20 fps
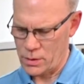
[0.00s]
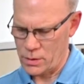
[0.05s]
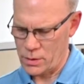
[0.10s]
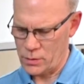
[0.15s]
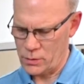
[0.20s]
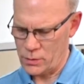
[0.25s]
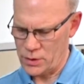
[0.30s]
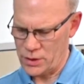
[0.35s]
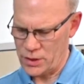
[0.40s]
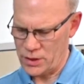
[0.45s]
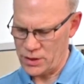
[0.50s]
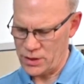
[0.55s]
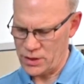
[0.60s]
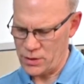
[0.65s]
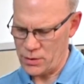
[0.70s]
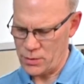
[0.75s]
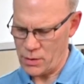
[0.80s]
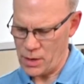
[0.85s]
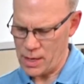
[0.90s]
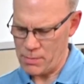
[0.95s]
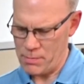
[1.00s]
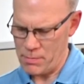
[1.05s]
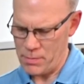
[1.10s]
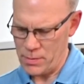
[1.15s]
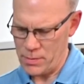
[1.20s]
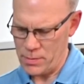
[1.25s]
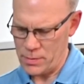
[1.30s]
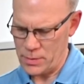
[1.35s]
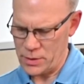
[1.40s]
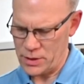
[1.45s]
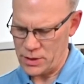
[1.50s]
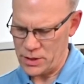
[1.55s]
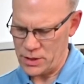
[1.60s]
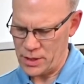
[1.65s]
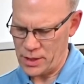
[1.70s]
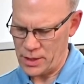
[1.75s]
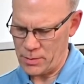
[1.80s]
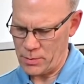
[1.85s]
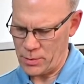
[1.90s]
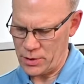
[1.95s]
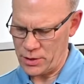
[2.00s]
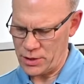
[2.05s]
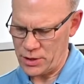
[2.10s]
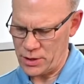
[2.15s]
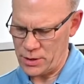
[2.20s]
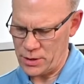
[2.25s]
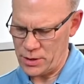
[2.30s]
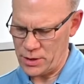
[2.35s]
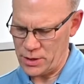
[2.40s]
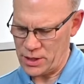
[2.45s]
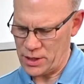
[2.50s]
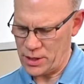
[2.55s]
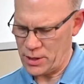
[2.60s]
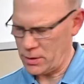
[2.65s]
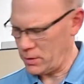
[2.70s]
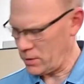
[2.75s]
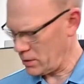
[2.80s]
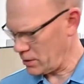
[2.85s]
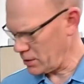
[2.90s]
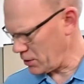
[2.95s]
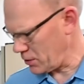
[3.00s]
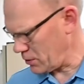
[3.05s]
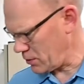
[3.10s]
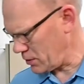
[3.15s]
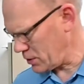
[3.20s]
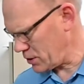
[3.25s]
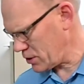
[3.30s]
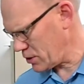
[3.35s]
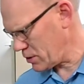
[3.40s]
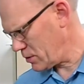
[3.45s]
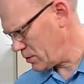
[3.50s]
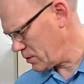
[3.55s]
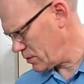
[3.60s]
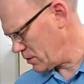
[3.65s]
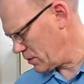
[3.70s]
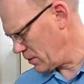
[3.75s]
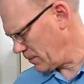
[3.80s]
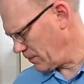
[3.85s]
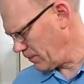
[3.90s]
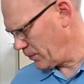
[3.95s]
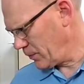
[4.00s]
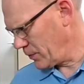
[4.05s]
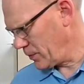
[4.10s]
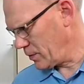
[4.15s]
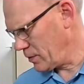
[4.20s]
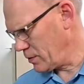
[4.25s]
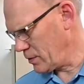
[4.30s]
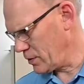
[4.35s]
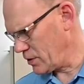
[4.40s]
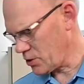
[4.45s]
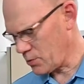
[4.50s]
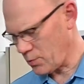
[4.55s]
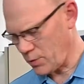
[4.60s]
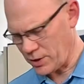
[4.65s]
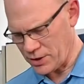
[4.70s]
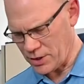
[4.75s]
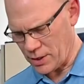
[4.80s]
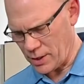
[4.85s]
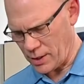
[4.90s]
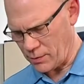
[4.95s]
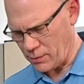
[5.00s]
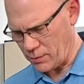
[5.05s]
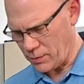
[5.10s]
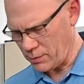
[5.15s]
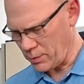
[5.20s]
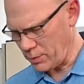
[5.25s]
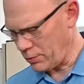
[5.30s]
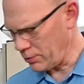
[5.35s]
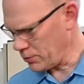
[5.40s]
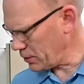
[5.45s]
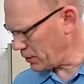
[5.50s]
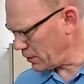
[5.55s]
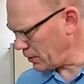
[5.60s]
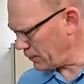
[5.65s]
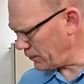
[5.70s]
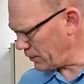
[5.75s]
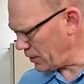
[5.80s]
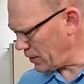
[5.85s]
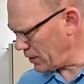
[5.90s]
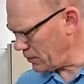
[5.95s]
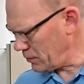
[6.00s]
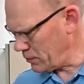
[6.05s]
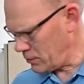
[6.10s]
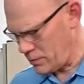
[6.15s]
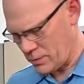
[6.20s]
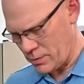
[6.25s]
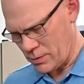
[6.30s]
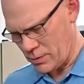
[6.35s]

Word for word: It only takes a drop. Doesn't take much on these analog units. It spreads it out when we put the cover down.